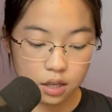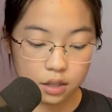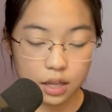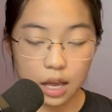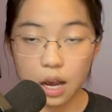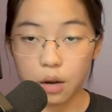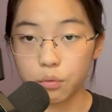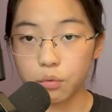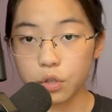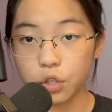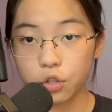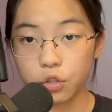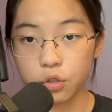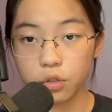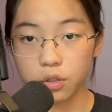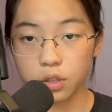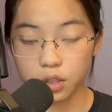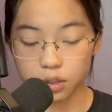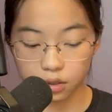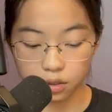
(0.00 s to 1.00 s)
that we
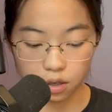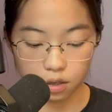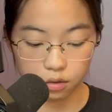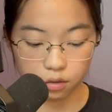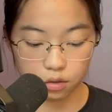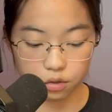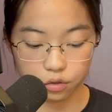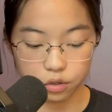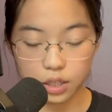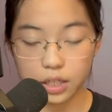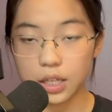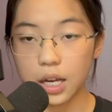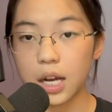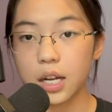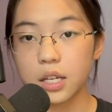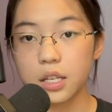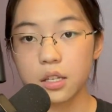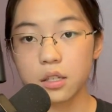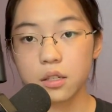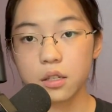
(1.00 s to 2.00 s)
should acknowledge, and
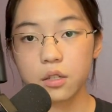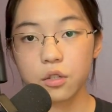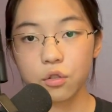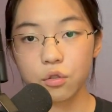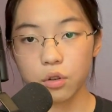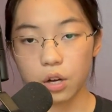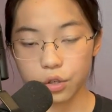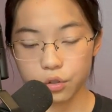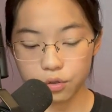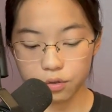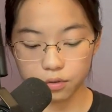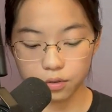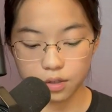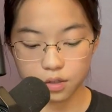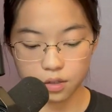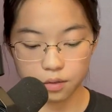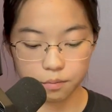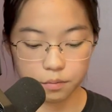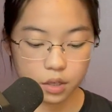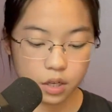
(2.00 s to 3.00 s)
that is
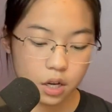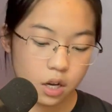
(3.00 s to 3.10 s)
structuralism.